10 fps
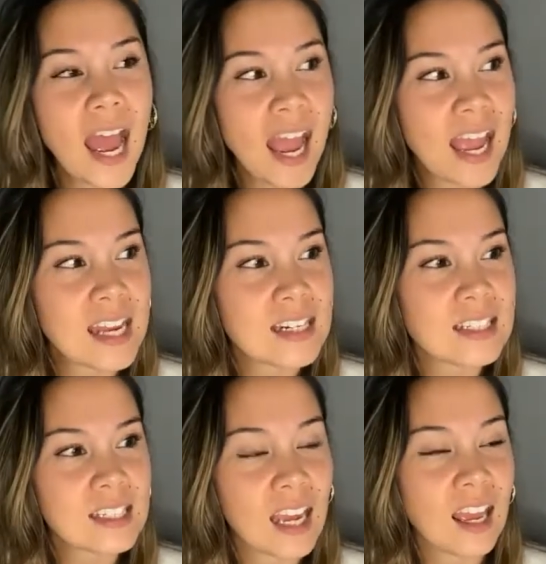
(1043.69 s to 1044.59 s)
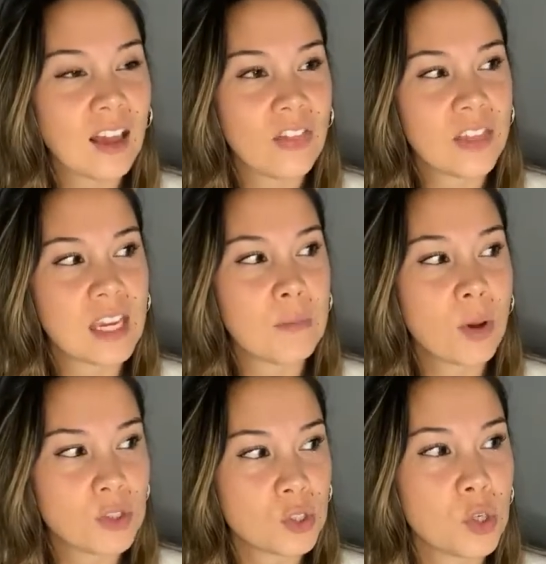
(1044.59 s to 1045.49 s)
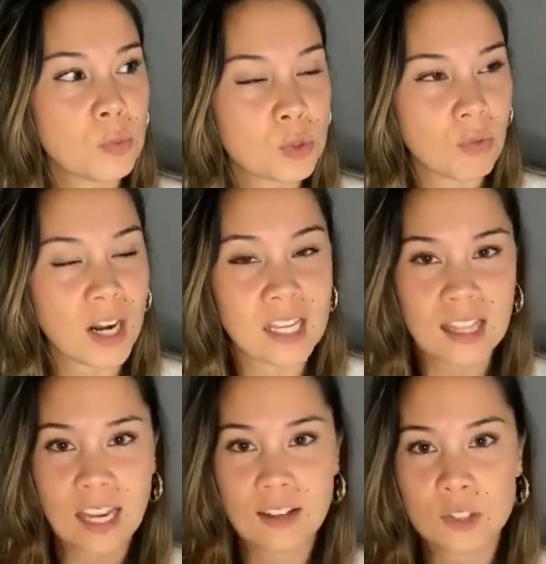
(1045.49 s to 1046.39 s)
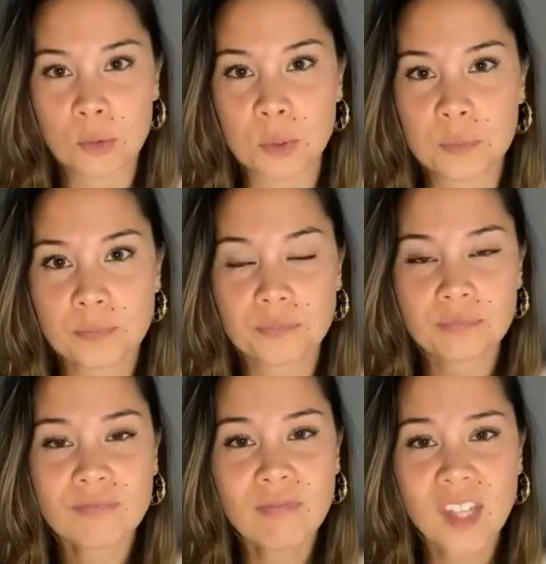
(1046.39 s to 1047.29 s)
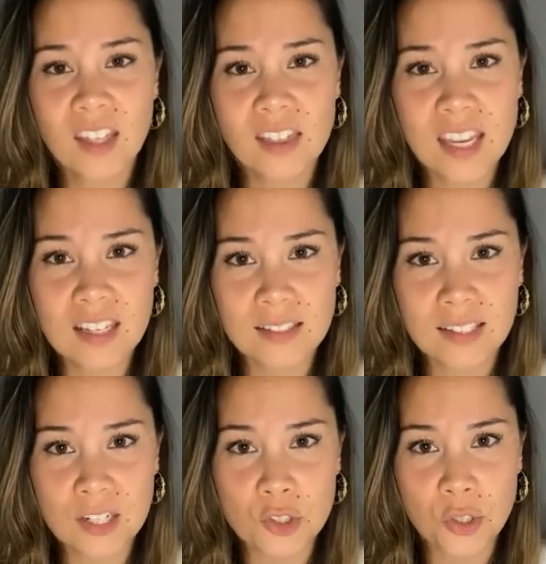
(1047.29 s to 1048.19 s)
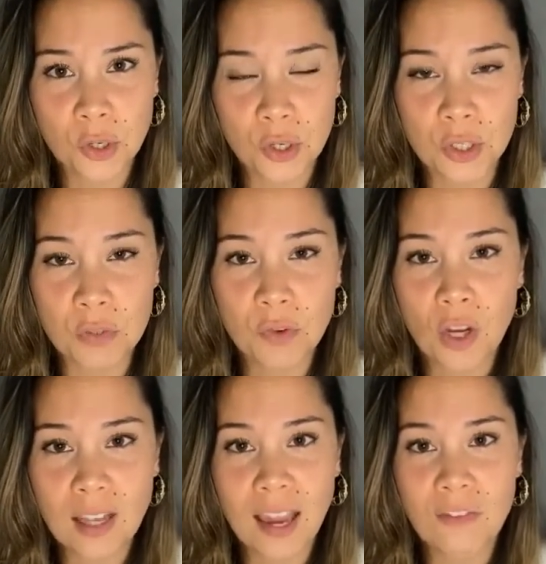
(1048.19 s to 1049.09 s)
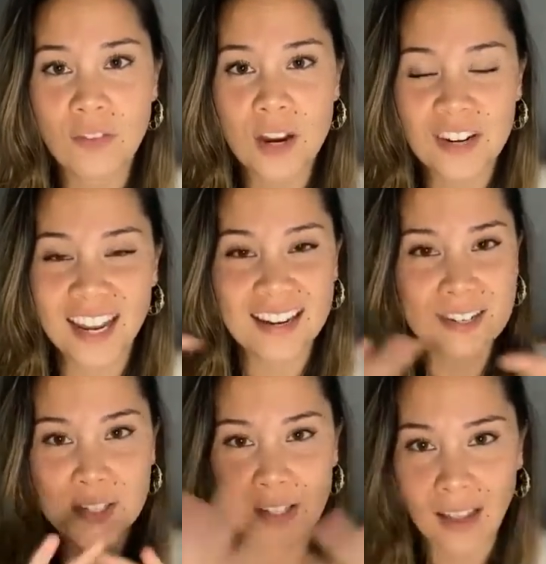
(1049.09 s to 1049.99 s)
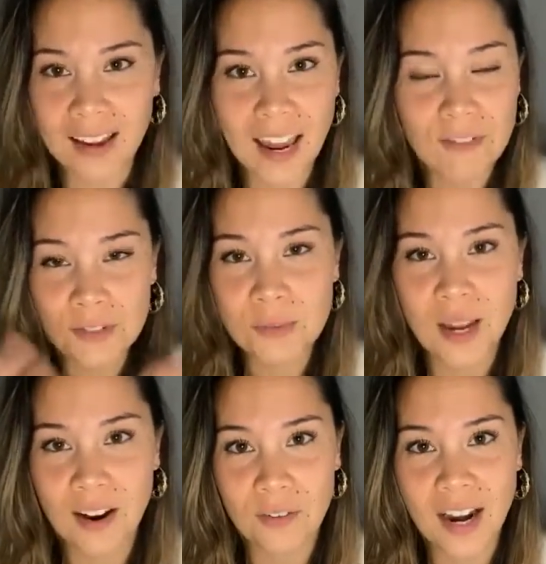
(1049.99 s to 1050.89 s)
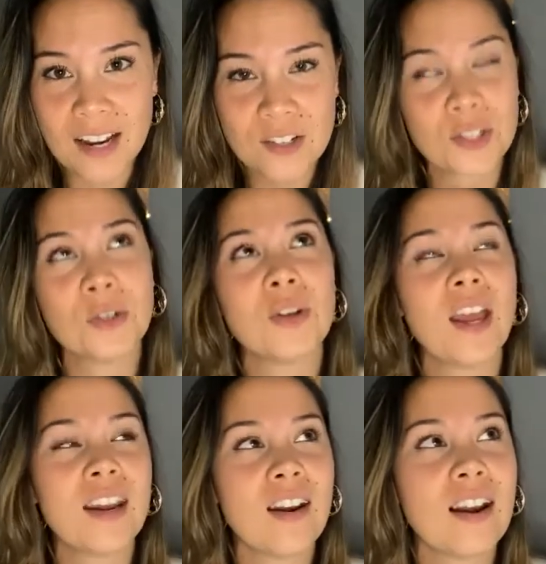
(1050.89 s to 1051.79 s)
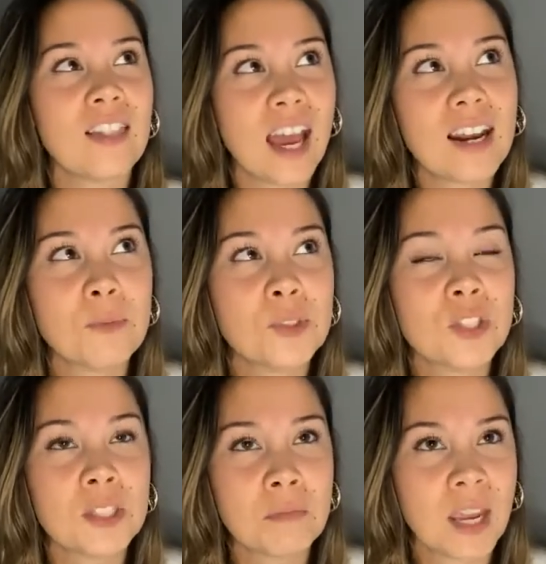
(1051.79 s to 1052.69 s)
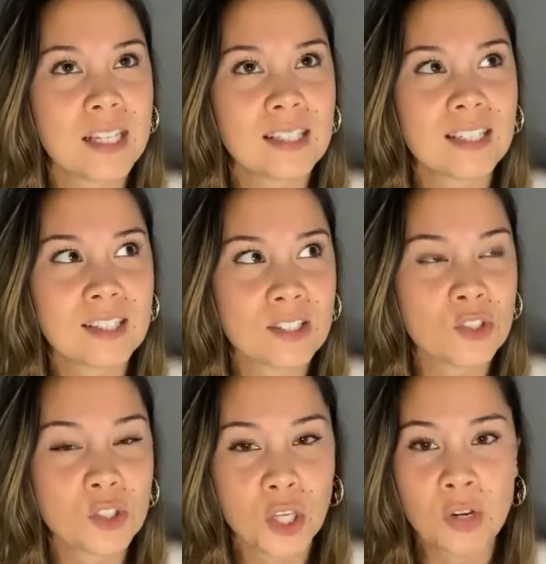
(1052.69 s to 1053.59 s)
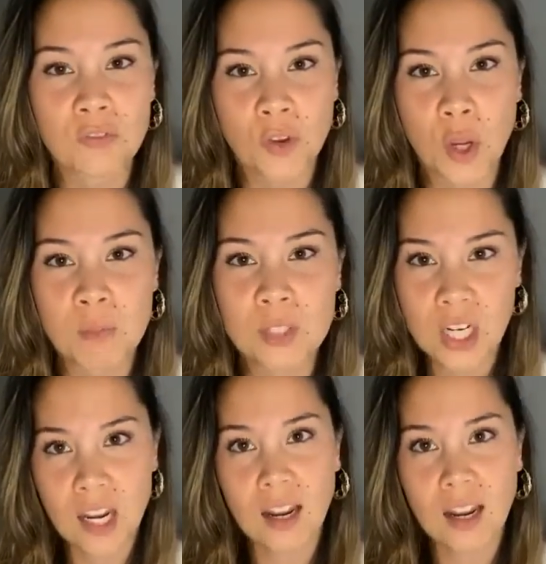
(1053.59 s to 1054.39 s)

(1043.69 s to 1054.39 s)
And yeah, the person who was running the actual thing said, June, you've got like fairy energy like everywhere around you. And that was just amazing, because it just confirmed